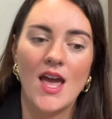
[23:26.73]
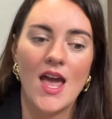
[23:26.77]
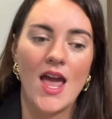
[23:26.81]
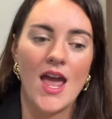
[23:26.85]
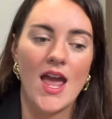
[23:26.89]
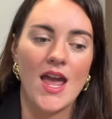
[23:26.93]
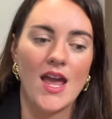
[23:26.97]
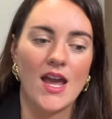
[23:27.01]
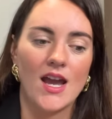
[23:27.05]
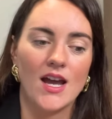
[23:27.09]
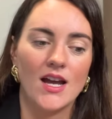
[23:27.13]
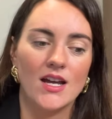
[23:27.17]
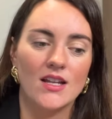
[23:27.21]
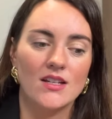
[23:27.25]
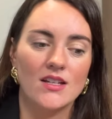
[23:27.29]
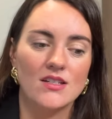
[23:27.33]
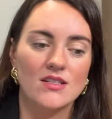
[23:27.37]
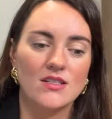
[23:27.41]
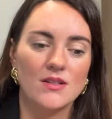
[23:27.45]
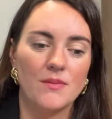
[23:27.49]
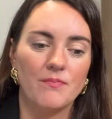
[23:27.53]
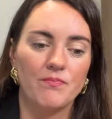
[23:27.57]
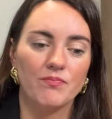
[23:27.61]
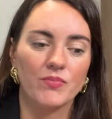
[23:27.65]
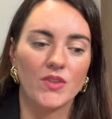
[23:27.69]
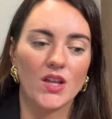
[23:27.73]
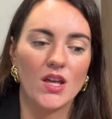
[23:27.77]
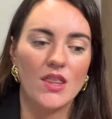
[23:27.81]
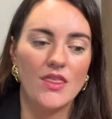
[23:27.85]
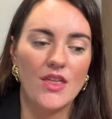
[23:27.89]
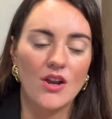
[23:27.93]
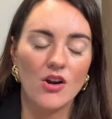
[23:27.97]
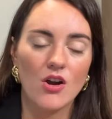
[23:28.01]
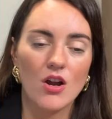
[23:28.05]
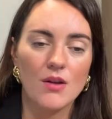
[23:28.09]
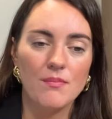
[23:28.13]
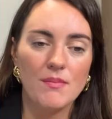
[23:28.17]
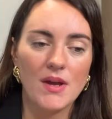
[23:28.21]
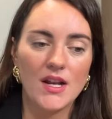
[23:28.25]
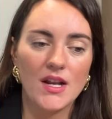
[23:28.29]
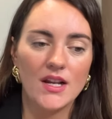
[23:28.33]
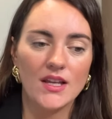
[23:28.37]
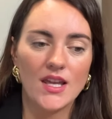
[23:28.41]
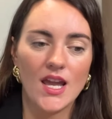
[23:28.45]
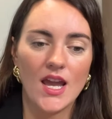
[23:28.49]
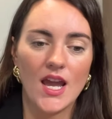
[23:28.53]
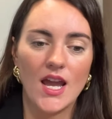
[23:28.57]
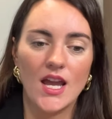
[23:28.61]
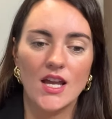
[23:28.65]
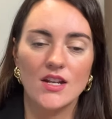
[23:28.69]
And they're on
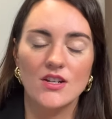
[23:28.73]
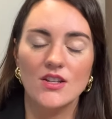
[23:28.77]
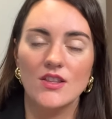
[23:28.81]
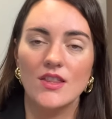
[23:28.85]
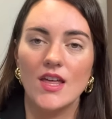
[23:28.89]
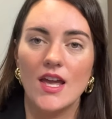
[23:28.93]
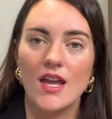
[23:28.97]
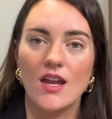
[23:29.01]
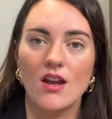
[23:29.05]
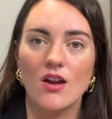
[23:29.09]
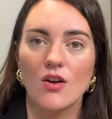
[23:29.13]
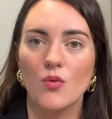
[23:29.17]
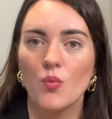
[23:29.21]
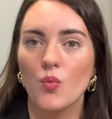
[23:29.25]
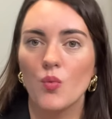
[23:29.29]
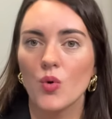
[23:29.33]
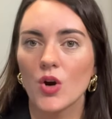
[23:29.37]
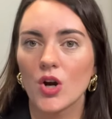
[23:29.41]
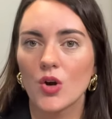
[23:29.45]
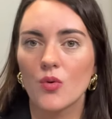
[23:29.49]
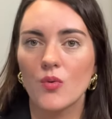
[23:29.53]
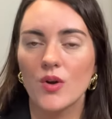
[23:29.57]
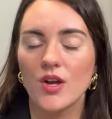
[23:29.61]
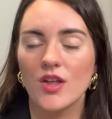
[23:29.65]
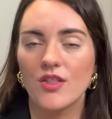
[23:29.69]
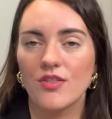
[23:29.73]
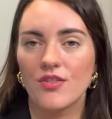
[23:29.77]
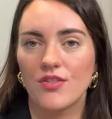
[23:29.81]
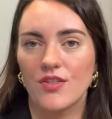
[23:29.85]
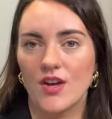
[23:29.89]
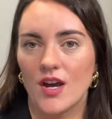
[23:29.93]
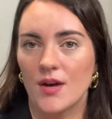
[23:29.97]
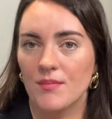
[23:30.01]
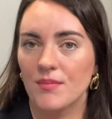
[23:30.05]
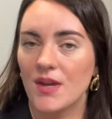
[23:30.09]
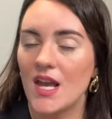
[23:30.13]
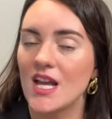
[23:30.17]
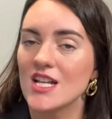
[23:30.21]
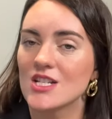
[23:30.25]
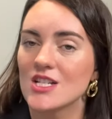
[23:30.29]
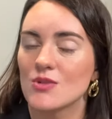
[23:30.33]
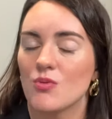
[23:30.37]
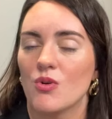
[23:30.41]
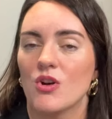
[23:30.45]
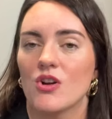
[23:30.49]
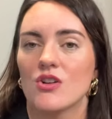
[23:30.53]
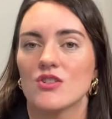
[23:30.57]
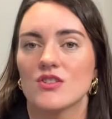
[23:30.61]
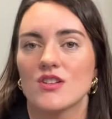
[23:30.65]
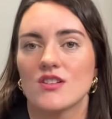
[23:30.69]
Medicaid. They work with
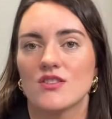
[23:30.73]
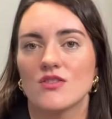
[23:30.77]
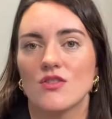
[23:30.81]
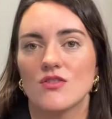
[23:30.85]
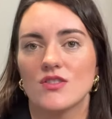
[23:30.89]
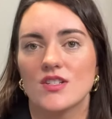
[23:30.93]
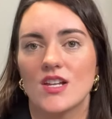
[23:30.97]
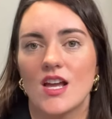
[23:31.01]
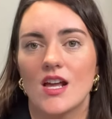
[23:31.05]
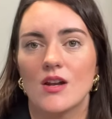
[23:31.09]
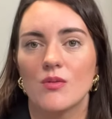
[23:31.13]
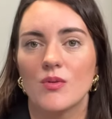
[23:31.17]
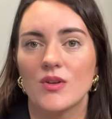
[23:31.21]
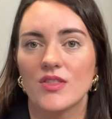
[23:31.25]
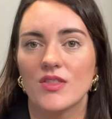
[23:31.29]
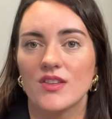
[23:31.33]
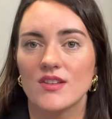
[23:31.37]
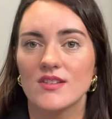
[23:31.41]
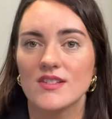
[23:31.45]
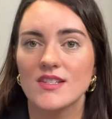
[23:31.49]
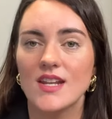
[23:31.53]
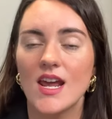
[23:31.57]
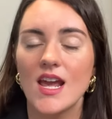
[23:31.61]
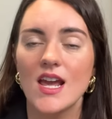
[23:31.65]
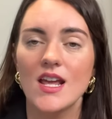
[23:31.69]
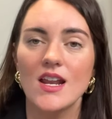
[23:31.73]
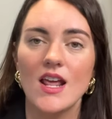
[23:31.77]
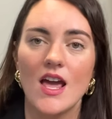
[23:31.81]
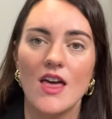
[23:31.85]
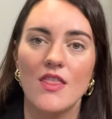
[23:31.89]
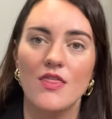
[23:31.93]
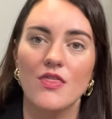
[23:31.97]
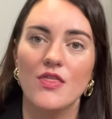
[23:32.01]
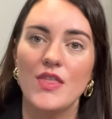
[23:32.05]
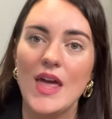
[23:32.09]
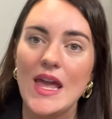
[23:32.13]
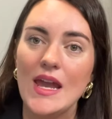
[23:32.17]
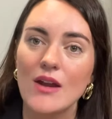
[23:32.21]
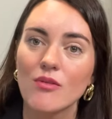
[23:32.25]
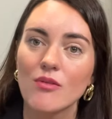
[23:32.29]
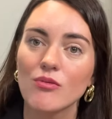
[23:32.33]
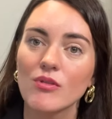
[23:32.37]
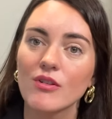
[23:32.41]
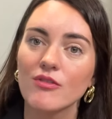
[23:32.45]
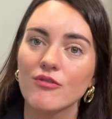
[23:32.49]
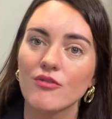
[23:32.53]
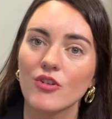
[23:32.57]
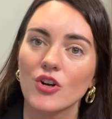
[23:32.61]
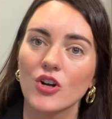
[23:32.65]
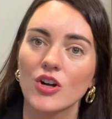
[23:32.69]
caseworkers associated with the state, and they
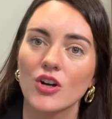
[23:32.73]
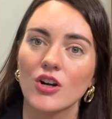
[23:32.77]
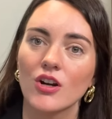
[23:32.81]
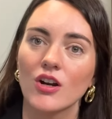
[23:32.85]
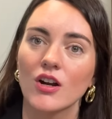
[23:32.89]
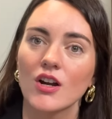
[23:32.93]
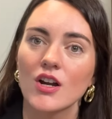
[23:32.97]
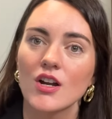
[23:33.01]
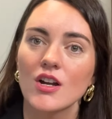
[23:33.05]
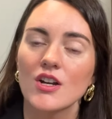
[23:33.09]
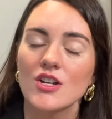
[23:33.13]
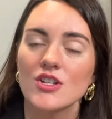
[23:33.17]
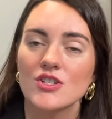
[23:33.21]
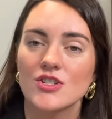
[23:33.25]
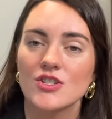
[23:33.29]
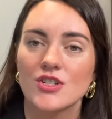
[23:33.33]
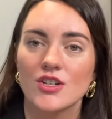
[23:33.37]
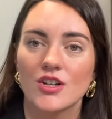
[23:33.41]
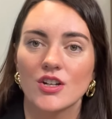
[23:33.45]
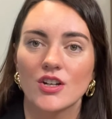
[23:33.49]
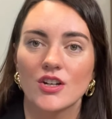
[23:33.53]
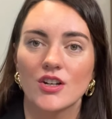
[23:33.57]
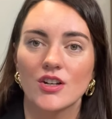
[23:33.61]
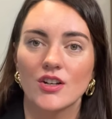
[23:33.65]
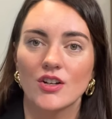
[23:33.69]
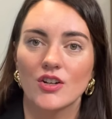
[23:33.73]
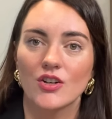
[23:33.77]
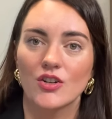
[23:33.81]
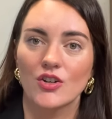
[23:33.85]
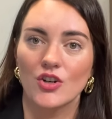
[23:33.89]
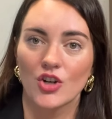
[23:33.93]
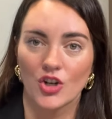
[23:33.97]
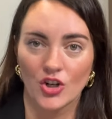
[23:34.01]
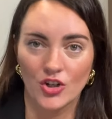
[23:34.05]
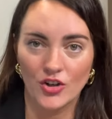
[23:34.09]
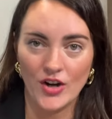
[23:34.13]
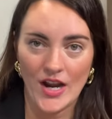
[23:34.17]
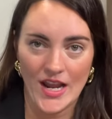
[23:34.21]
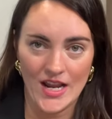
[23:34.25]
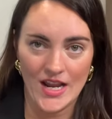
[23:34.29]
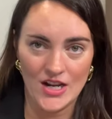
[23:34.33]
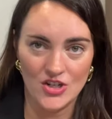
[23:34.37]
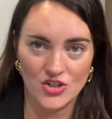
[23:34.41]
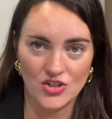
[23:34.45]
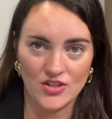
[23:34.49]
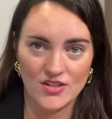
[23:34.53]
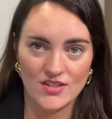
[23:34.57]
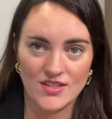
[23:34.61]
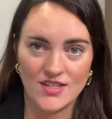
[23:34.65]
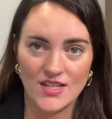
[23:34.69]
refer to her
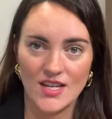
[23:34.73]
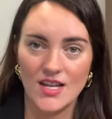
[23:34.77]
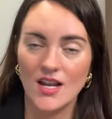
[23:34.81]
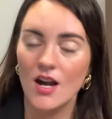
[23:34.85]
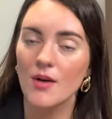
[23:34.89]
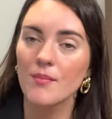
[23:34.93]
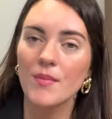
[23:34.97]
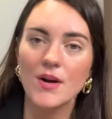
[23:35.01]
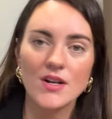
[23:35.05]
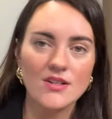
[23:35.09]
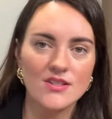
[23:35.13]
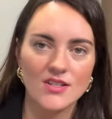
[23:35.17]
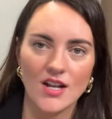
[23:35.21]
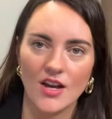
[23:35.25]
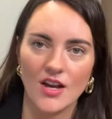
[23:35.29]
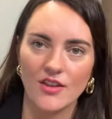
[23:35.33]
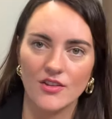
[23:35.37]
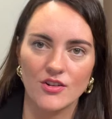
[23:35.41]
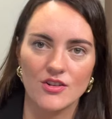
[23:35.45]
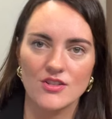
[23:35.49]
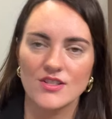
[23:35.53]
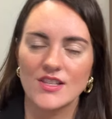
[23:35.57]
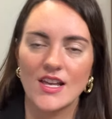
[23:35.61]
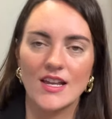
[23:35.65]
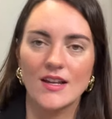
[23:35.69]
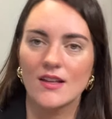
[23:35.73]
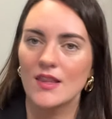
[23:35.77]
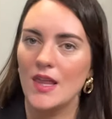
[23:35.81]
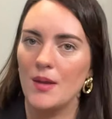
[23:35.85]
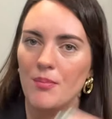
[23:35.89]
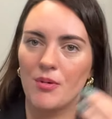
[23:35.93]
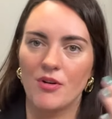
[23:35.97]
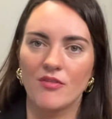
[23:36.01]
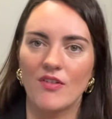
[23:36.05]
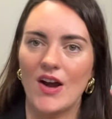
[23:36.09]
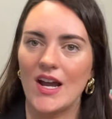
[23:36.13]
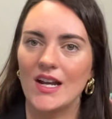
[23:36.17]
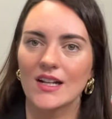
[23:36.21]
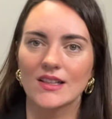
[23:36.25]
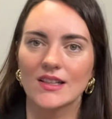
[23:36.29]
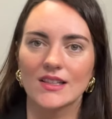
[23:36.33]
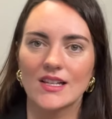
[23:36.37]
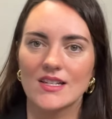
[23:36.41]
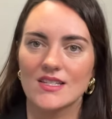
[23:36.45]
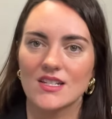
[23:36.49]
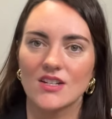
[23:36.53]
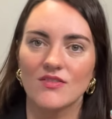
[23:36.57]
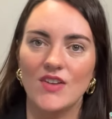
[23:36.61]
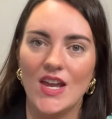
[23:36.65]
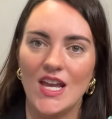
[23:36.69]
agency, amongst others. They provide a
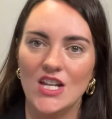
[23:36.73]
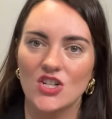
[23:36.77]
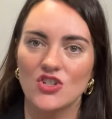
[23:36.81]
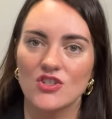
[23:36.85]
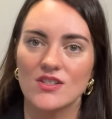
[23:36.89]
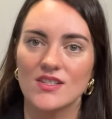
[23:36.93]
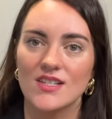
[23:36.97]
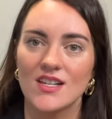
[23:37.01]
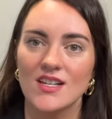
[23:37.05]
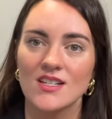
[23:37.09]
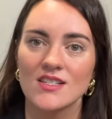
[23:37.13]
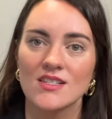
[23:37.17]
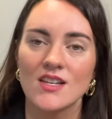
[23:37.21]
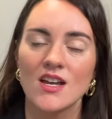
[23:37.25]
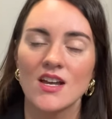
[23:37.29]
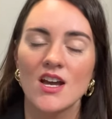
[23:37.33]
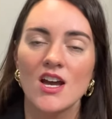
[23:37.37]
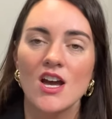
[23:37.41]
list of agencies.